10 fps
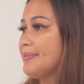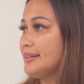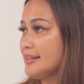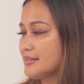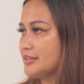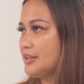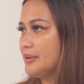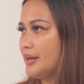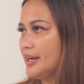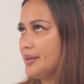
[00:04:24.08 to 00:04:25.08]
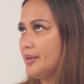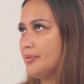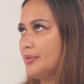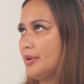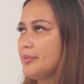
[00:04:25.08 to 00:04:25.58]
But it's true.
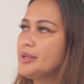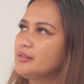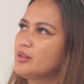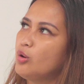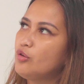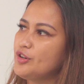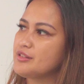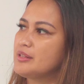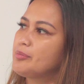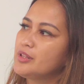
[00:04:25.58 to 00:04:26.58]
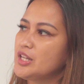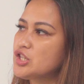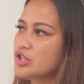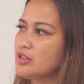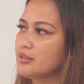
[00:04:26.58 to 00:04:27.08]
I mean,
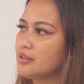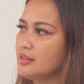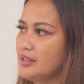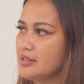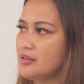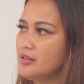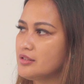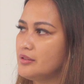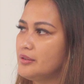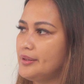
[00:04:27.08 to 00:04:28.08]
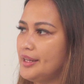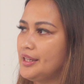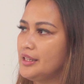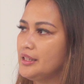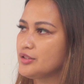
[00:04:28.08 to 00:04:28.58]
overstimulation is also
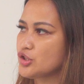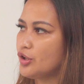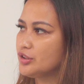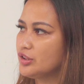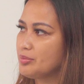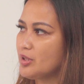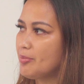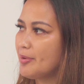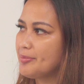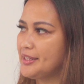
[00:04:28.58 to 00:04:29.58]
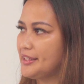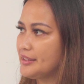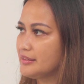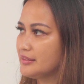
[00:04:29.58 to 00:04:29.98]
a short-term dopamine hit